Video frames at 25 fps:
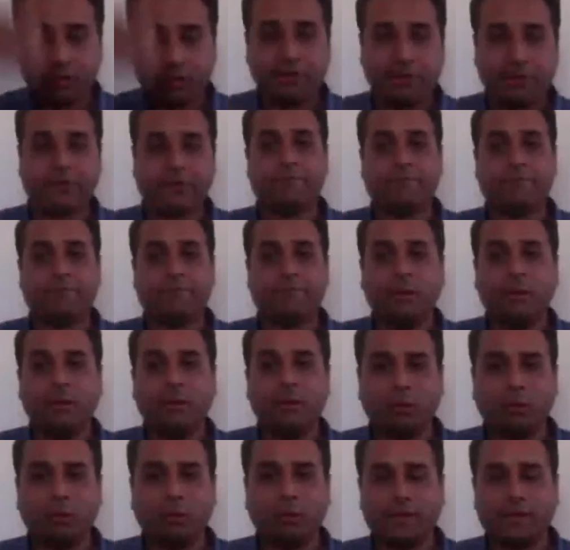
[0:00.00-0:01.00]
A long
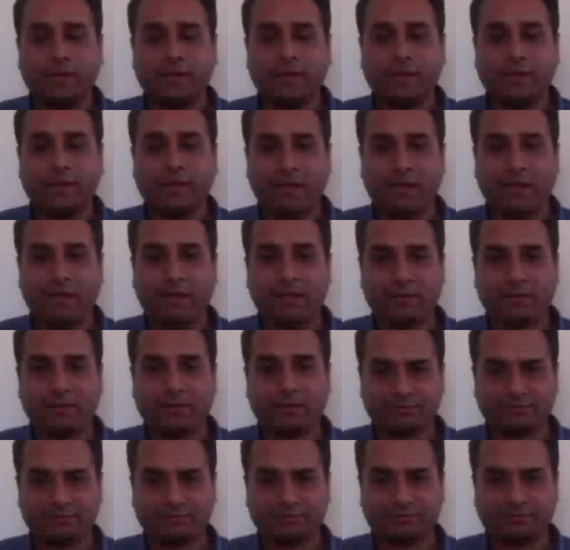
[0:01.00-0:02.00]
list of provings
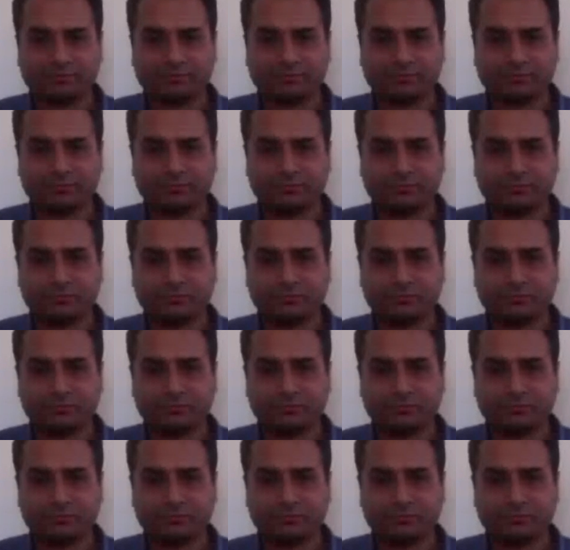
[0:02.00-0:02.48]
he has,